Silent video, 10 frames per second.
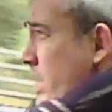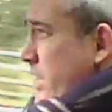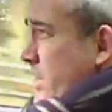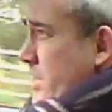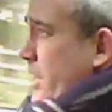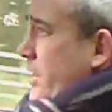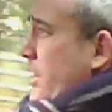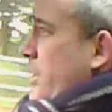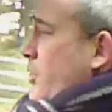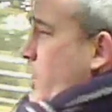is a
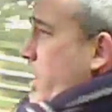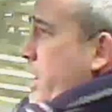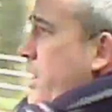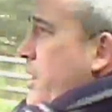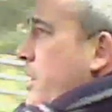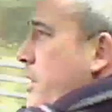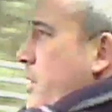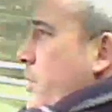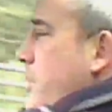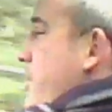second either way
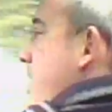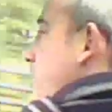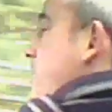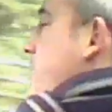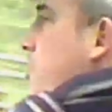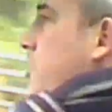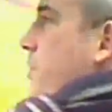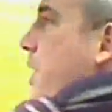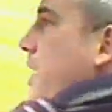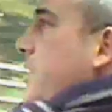with the manual and the
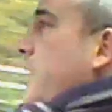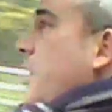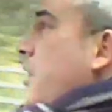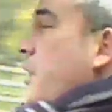automatic